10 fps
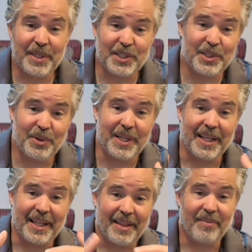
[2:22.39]
the
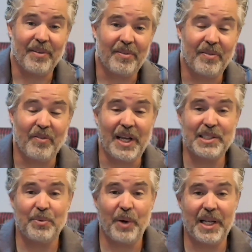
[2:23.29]
student raise
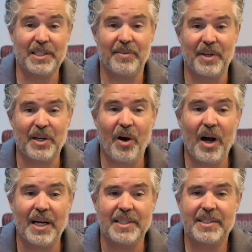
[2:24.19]
awareness of the
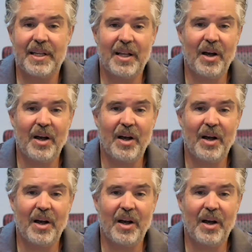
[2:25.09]
cause?